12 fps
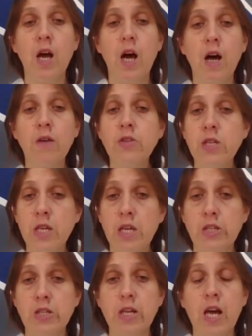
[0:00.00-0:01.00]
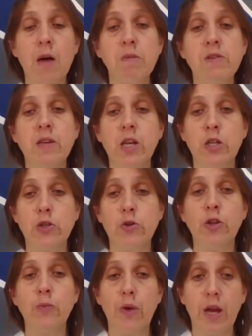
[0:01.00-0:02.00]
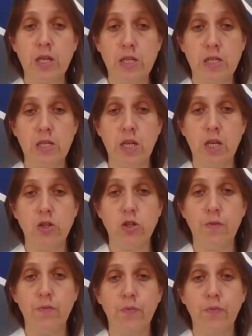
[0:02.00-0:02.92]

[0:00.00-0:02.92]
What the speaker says: After it comes the controlled practice stage.